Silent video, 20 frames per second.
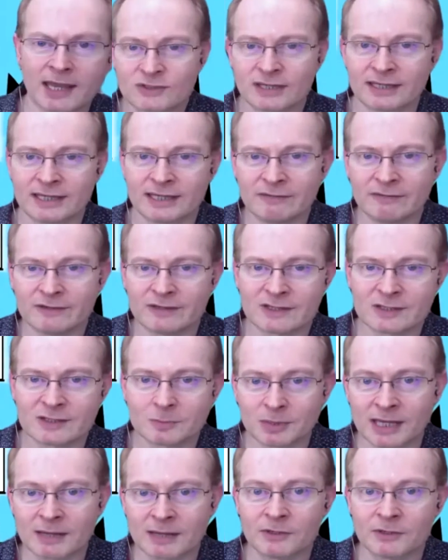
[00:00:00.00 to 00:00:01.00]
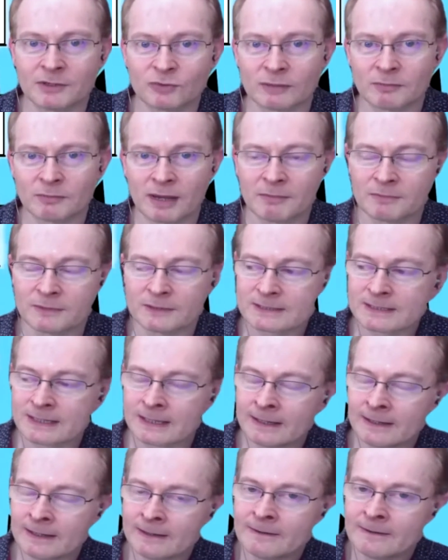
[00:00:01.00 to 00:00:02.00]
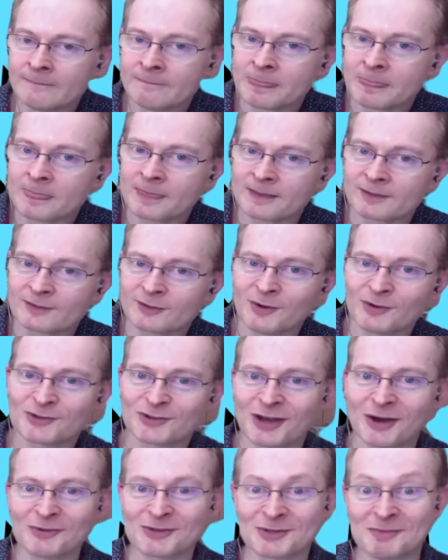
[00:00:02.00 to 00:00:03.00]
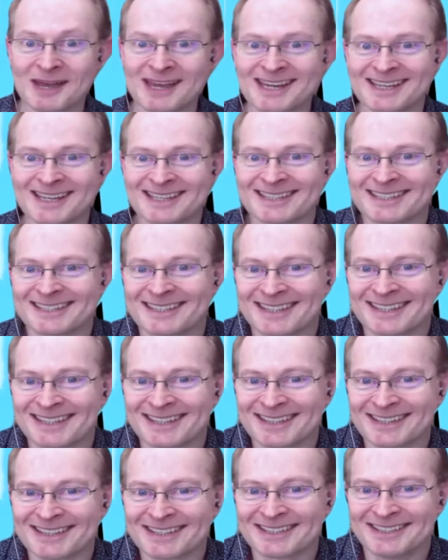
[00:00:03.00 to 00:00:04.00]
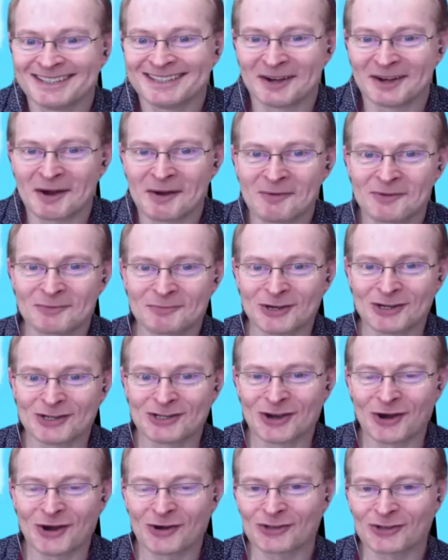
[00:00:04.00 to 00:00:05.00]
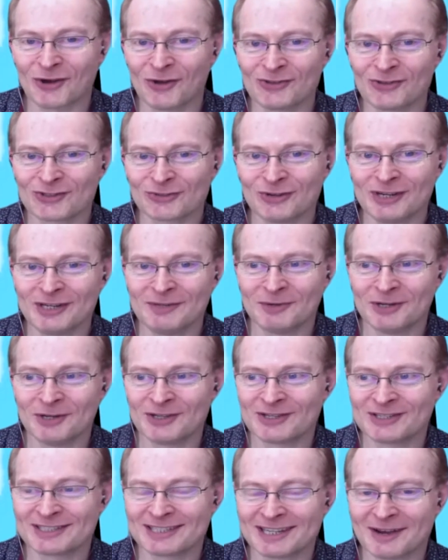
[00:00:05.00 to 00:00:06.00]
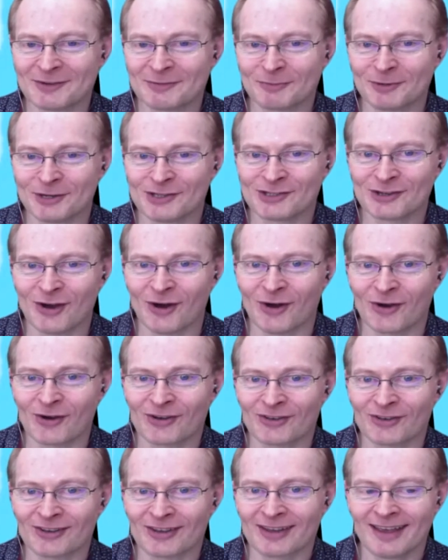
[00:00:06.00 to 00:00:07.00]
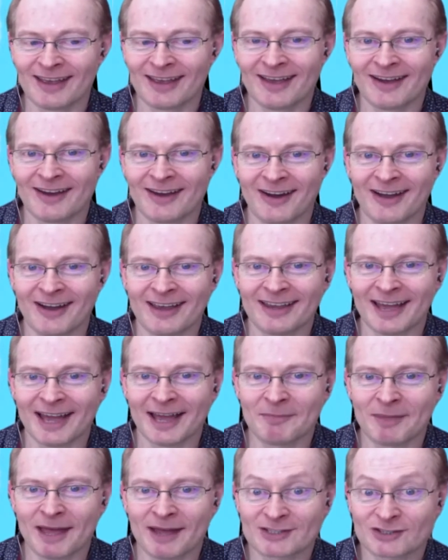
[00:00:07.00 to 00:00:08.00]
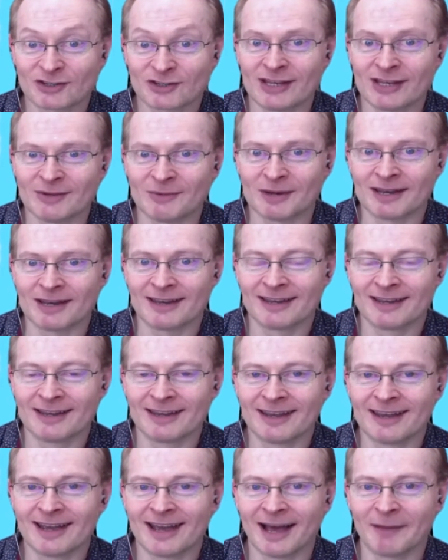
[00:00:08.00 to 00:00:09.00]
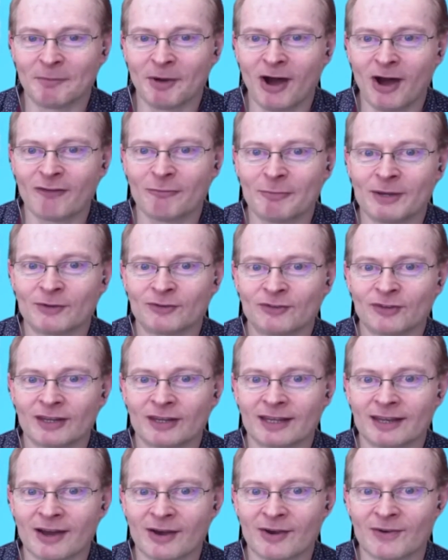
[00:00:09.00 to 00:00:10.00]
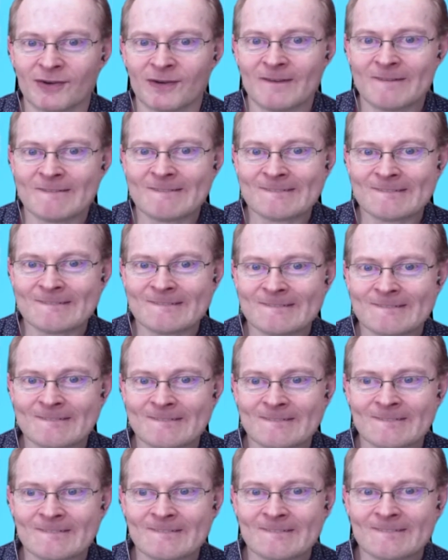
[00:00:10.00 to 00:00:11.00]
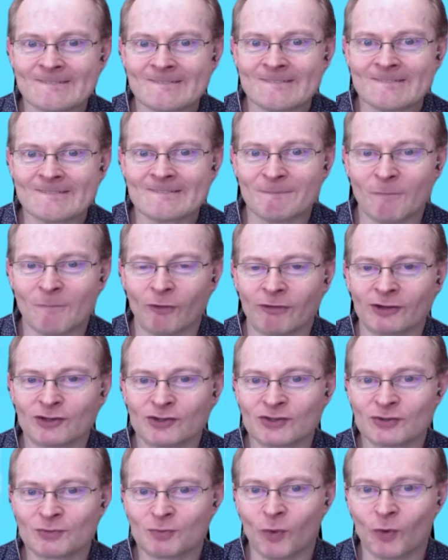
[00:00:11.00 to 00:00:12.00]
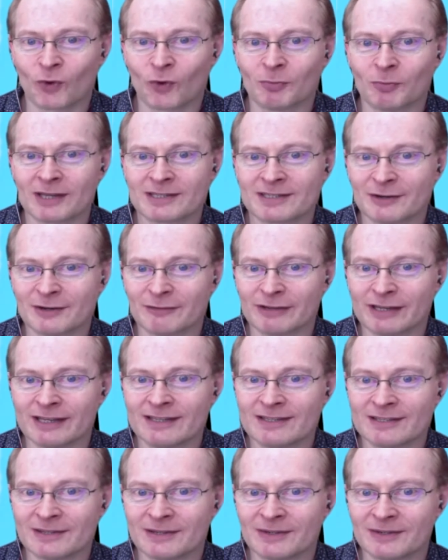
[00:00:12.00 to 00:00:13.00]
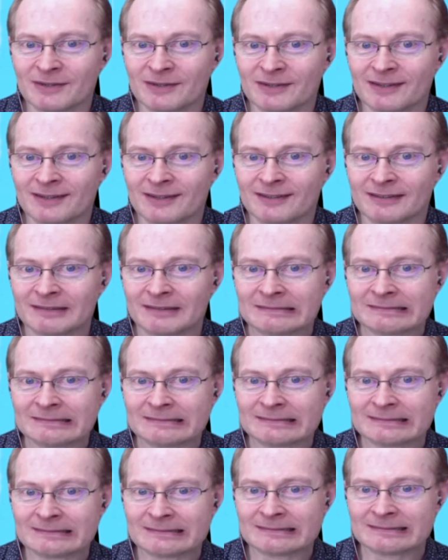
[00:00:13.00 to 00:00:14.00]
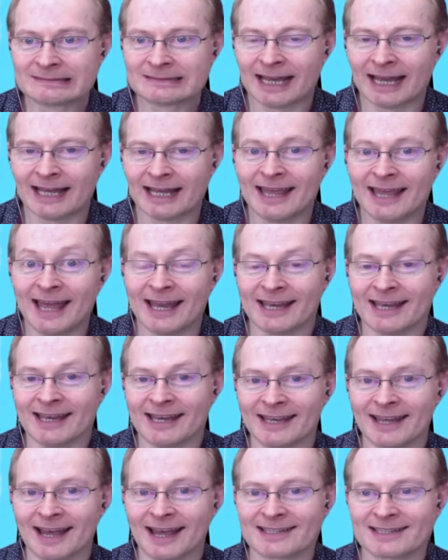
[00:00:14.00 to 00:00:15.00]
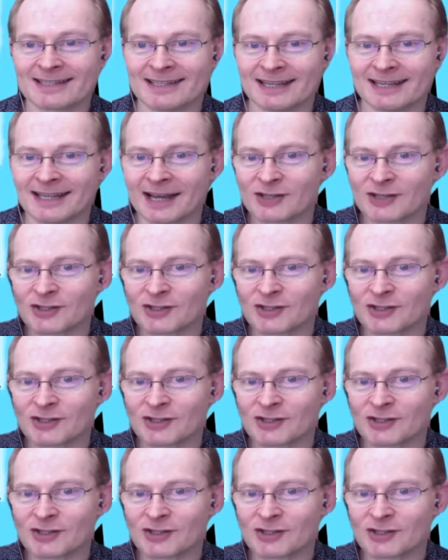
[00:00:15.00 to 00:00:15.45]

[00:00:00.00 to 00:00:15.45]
an even split between members. So I was amazed. You know, I was pretty shocked on screen, where you can see I was pretty shocked. That's genuine. And part of me was thinking, oh, what have I just walked myself into? And then as the election